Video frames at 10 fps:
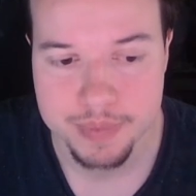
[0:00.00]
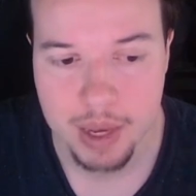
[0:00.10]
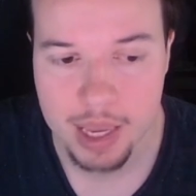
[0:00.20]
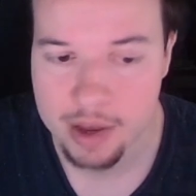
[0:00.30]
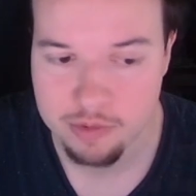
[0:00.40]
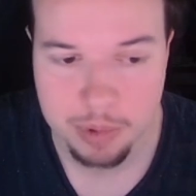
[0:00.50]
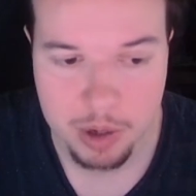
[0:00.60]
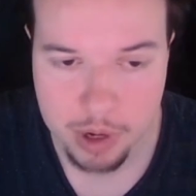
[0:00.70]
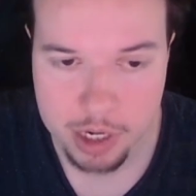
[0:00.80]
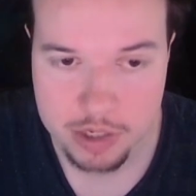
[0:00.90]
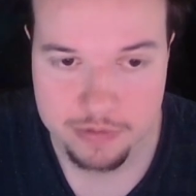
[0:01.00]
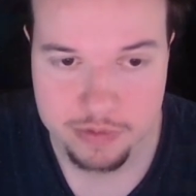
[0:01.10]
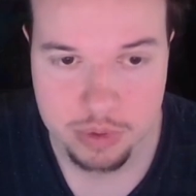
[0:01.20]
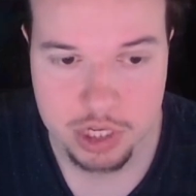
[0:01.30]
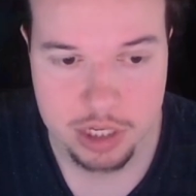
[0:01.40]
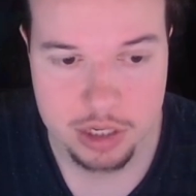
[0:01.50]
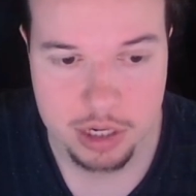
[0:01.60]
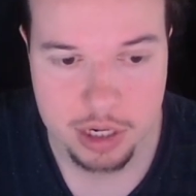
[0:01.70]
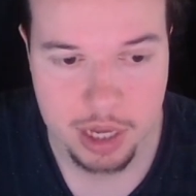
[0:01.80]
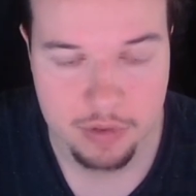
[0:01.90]
I have Brainwashing for Change of
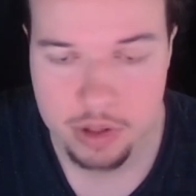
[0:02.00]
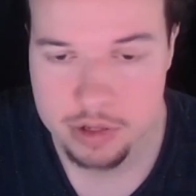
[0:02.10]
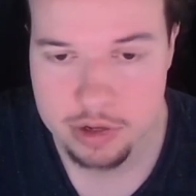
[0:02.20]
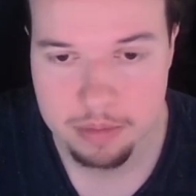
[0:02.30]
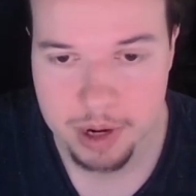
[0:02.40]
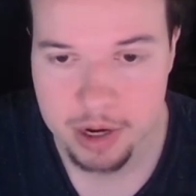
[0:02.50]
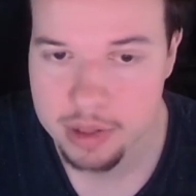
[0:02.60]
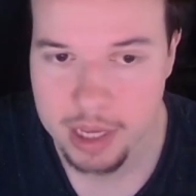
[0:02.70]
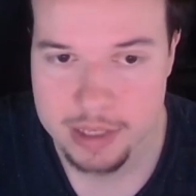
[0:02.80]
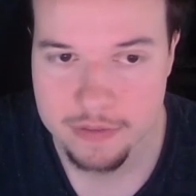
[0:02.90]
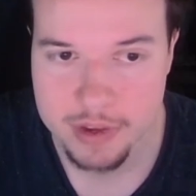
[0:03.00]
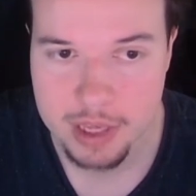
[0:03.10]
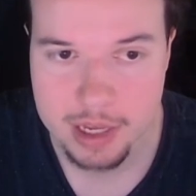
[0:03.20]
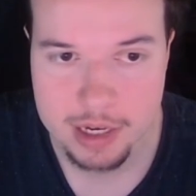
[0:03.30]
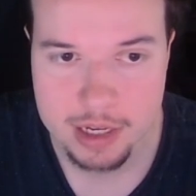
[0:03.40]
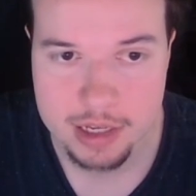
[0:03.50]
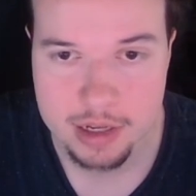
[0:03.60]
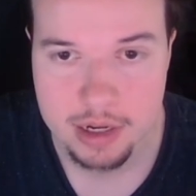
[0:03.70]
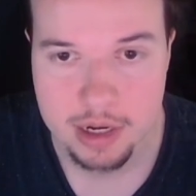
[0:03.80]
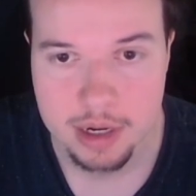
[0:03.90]
Heart. I have another Secret Barrel in case I feel like I need it.
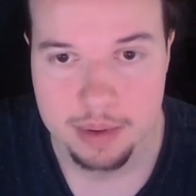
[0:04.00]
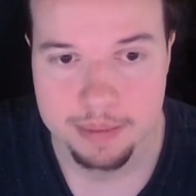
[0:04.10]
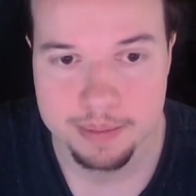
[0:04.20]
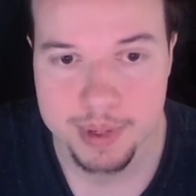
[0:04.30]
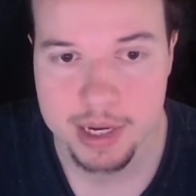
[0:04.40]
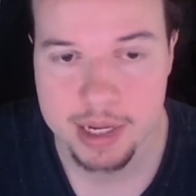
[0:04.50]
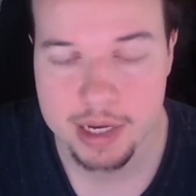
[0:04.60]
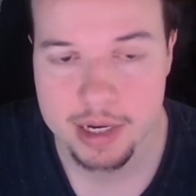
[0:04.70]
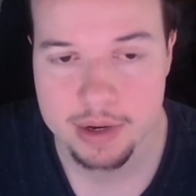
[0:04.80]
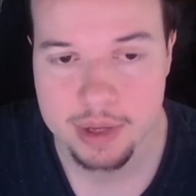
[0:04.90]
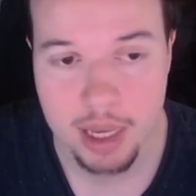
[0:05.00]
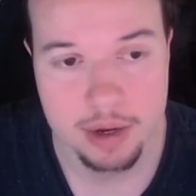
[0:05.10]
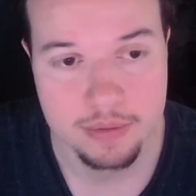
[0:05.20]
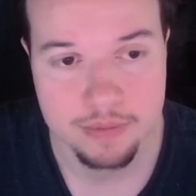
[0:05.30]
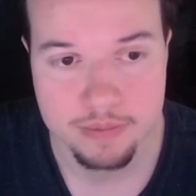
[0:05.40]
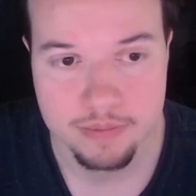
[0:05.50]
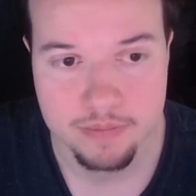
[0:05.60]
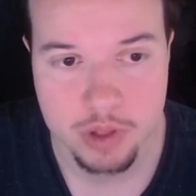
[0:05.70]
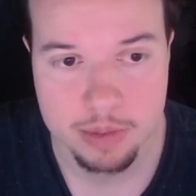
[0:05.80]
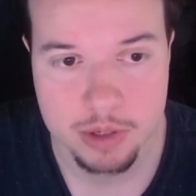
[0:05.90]
But, yeah.
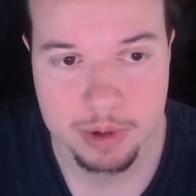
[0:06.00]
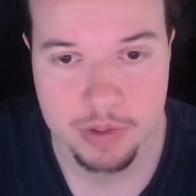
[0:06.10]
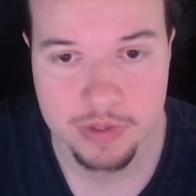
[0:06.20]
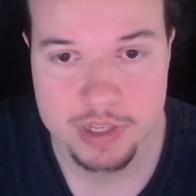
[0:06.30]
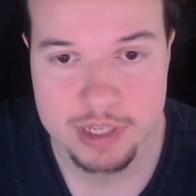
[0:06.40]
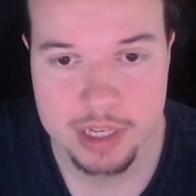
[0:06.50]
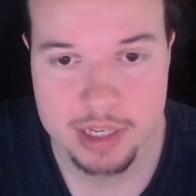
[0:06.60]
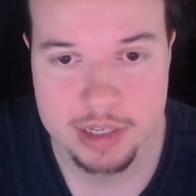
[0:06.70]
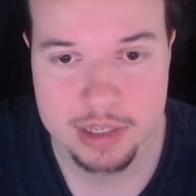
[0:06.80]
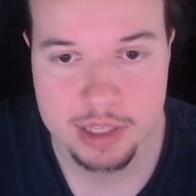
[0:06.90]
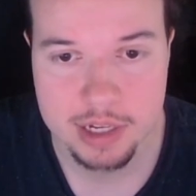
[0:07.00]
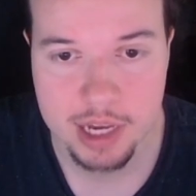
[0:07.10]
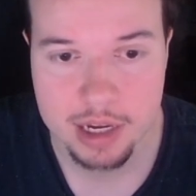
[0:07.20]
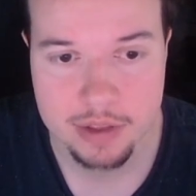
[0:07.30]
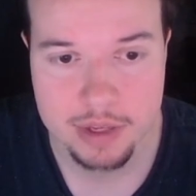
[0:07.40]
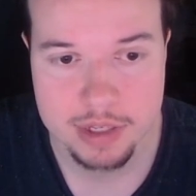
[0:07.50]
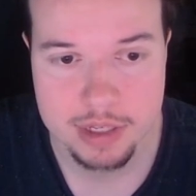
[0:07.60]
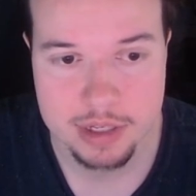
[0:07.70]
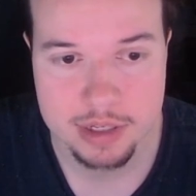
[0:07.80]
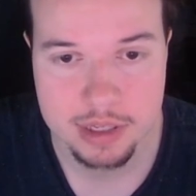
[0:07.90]
For the most part, this is the deck. This
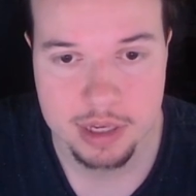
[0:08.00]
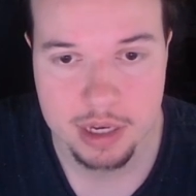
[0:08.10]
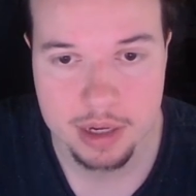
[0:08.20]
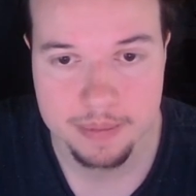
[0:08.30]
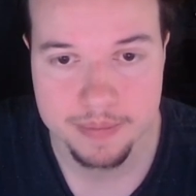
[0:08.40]
is the,